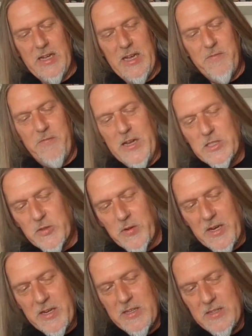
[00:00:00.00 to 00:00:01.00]

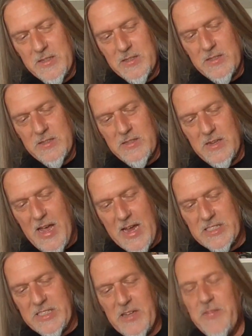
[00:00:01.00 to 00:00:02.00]
adventuring
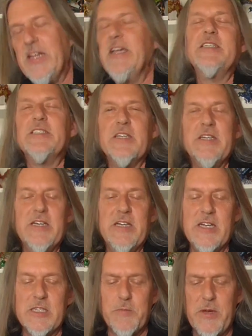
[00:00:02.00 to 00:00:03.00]
activities,
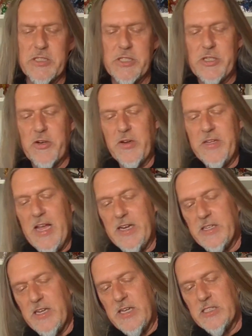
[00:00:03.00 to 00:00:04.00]
especially during
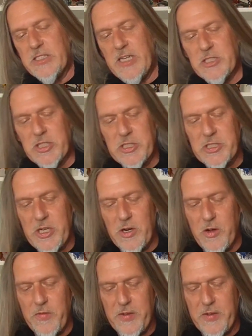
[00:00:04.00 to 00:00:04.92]
that session zero.